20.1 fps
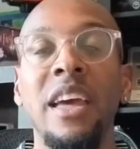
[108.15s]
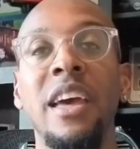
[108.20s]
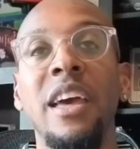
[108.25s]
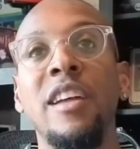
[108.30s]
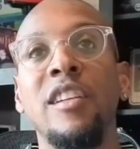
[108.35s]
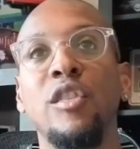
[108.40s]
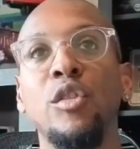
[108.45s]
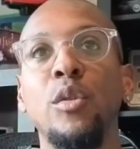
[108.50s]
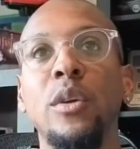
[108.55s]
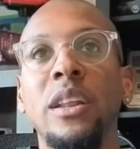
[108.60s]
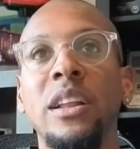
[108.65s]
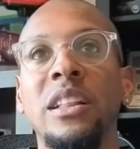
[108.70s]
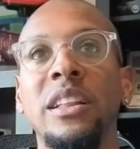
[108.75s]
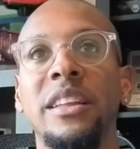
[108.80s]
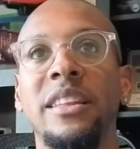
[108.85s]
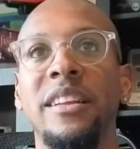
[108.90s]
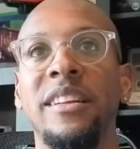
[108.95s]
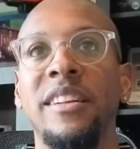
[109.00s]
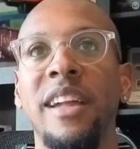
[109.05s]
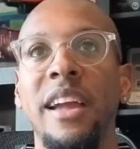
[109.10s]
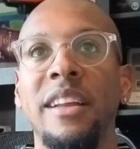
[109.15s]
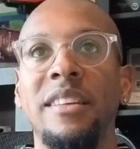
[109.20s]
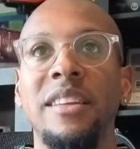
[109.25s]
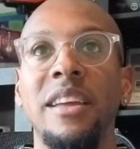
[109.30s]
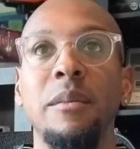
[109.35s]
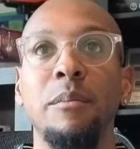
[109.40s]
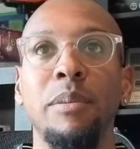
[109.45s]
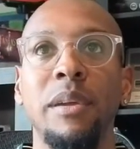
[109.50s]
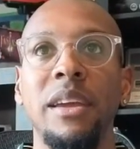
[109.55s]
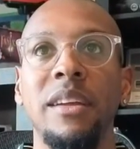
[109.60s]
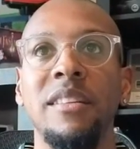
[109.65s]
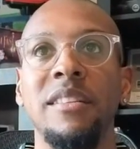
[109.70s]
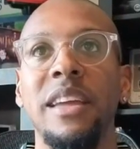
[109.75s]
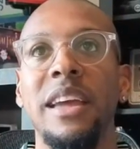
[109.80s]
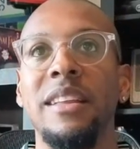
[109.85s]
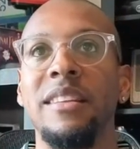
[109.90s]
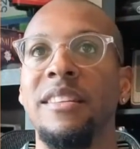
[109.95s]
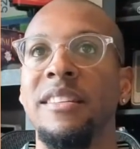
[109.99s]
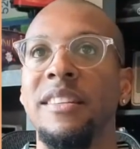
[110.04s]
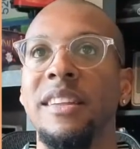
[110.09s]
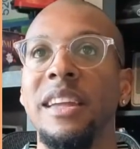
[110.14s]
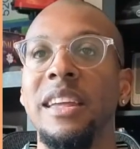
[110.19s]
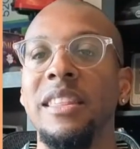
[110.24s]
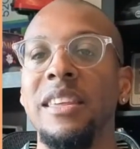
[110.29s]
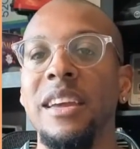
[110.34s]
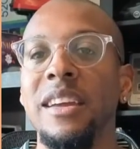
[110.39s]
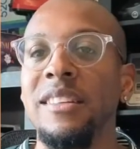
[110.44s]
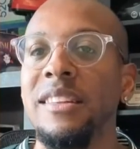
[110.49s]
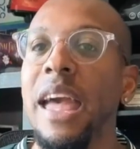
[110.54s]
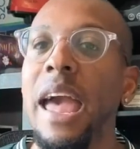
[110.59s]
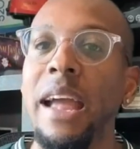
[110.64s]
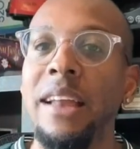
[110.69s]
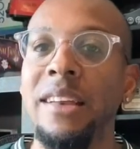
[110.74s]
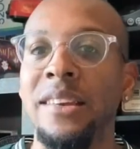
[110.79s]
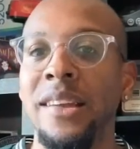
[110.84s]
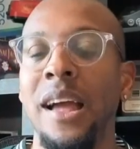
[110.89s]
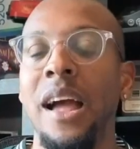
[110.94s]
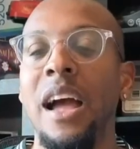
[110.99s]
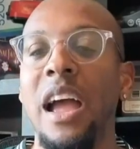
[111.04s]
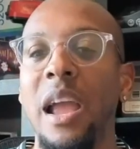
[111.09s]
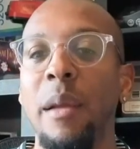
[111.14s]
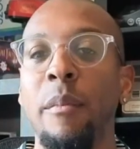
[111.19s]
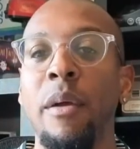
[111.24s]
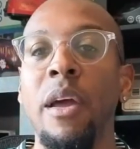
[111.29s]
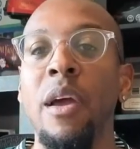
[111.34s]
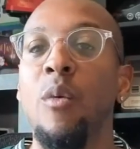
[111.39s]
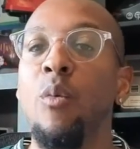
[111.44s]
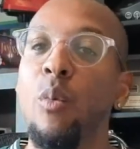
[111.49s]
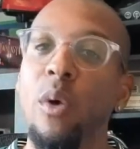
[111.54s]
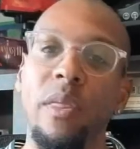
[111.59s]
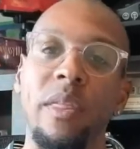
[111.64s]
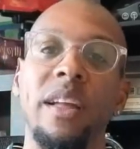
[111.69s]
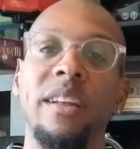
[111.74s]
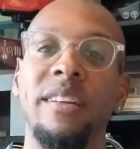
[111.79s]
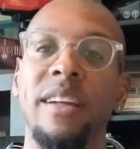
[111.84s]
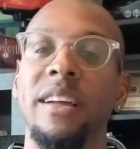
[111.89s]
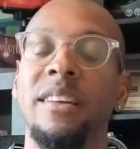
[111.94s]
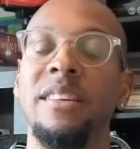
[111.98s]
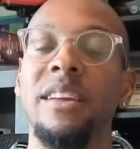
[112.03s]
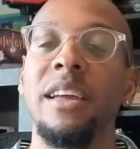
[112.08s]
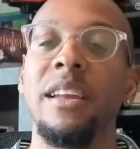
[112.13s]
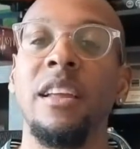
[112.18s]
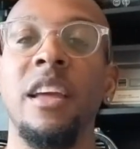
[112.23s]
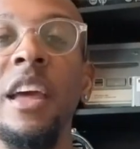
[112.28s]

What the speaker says: So you can click the checked in piece and see the exact time when they checked in.